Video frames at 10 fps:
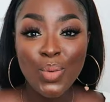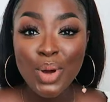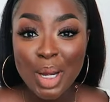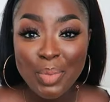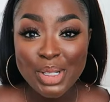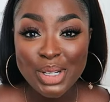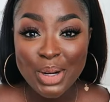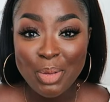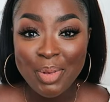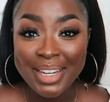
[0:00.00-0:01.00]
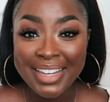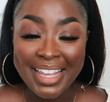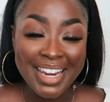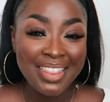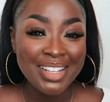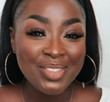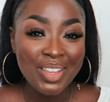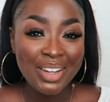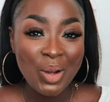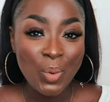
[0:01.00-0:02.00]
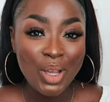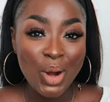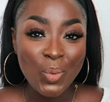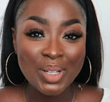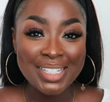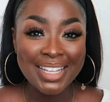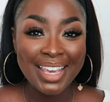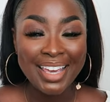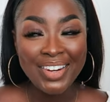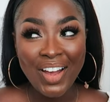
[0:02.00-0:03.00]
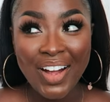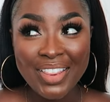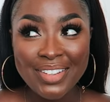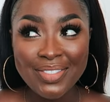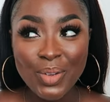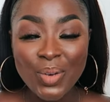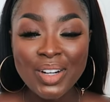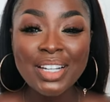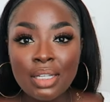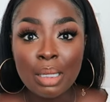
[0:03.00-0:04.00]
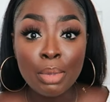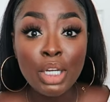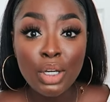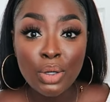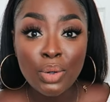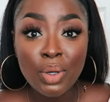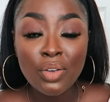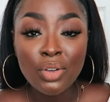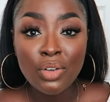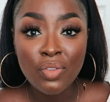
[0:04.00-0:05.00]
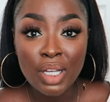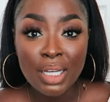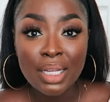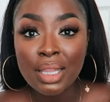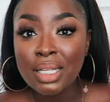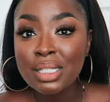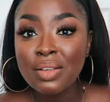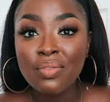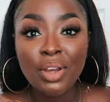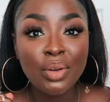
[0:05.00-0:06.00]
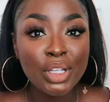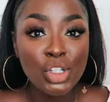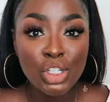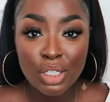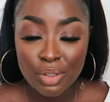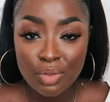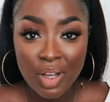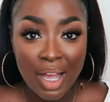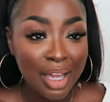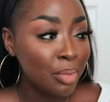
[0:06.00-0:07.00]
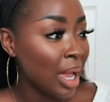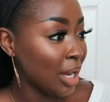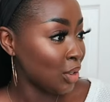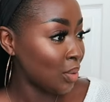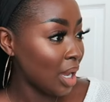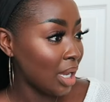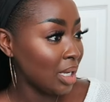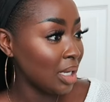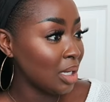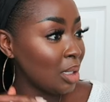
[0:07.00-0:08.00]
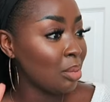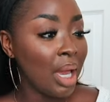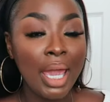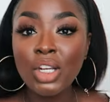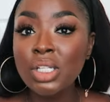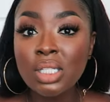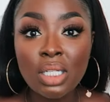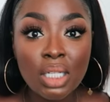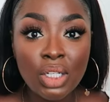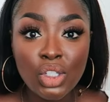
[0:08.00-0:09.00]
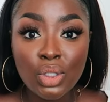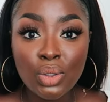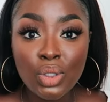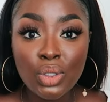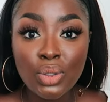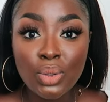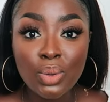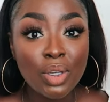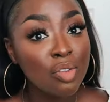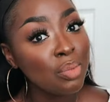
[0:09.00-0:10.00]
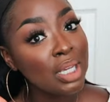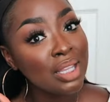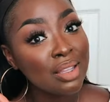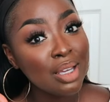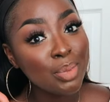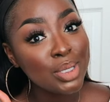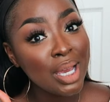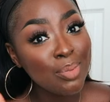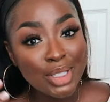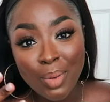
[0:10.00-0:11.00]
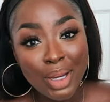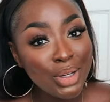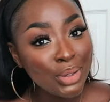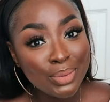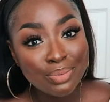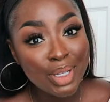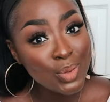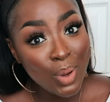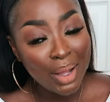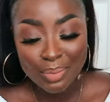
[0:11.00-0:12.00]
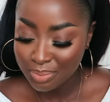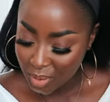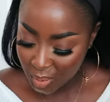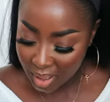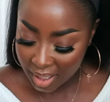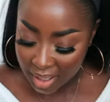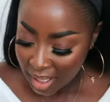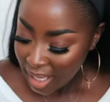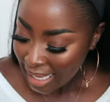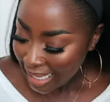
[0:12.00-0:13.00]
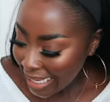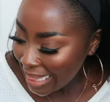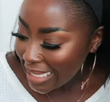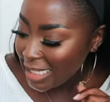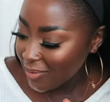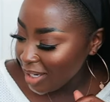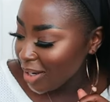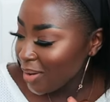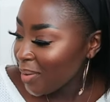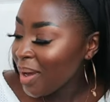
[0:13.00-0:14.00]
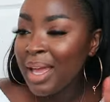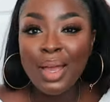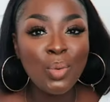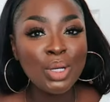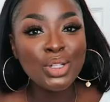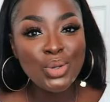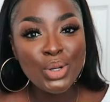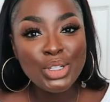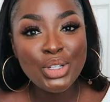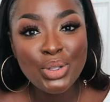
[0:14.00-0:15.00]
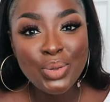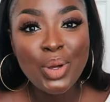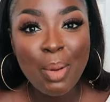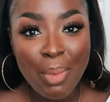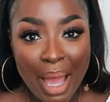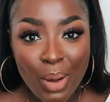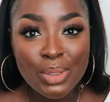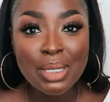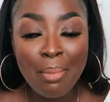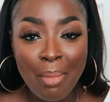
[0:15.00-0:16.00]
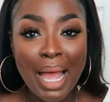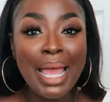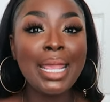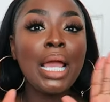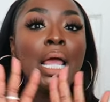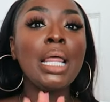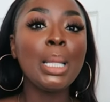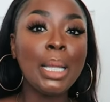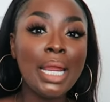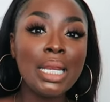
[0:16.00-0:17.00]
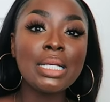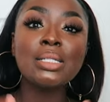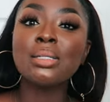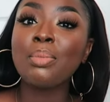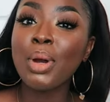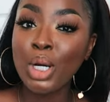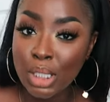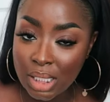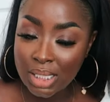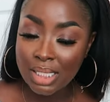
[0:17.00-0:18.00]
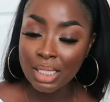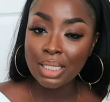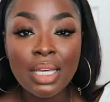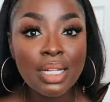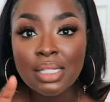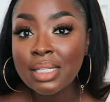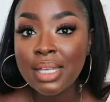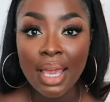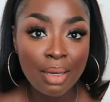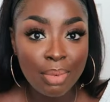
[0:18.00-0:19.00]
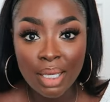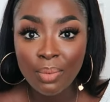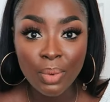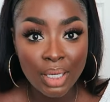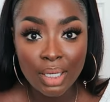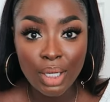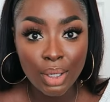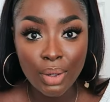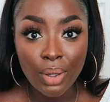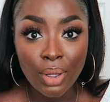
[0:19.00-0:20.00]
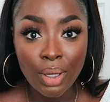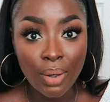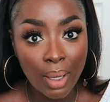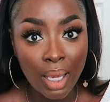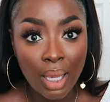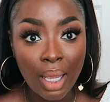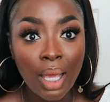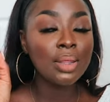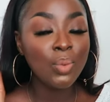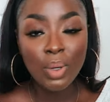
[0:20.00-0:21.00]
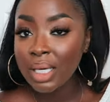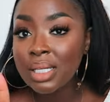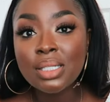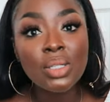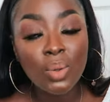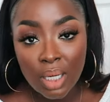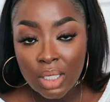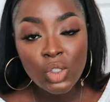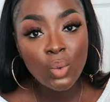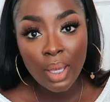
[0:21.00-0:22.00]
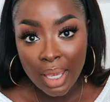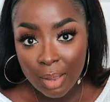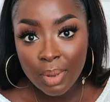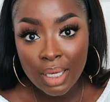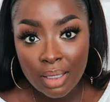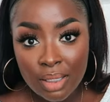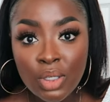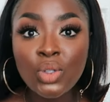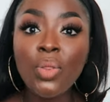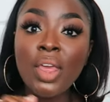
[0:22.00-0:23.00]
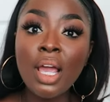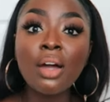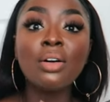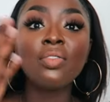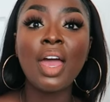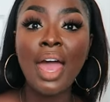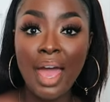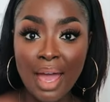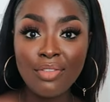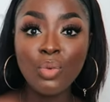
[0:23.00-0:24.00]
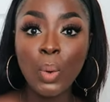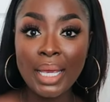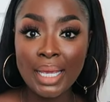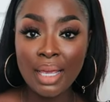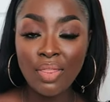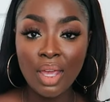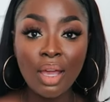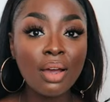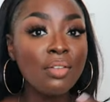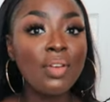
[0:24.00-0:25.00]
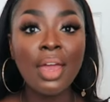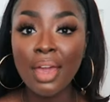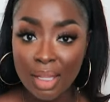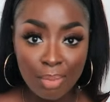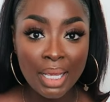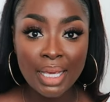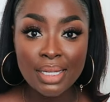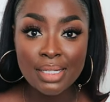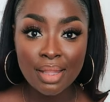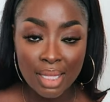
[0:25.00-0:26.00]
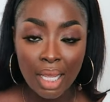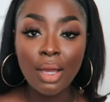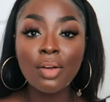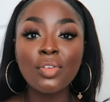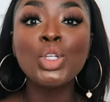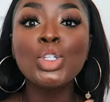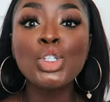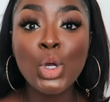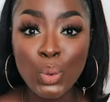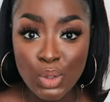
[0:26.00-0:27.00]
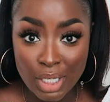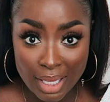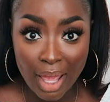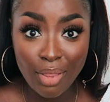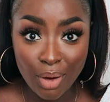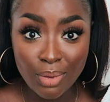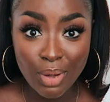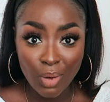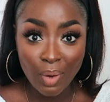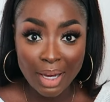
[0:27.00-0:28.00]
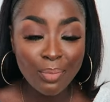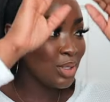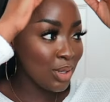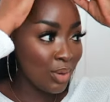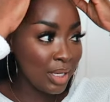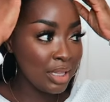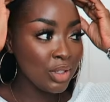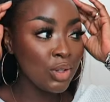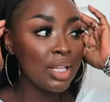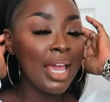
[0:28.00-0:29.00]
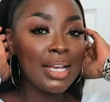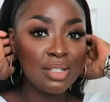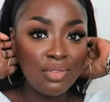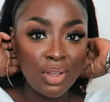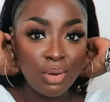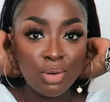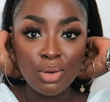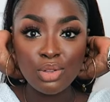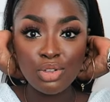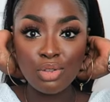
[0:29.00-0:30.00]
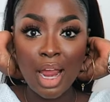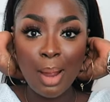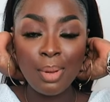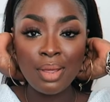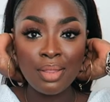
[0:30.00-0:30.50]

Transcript: What up, it's your girl Minna, and in this video we are once again on the floor. Let me know if you're feeling this very chill vibe. I know I am. I just need you to give me the thumbs up so I know as well. Okay, in this video I want to talk to you about my latest purchase. It's this headband wig, girl. Okay, the wig is sewn onto a headband. So think of half wig, think of headband, think of sewn together. All right, so it literally has a Velcro strap.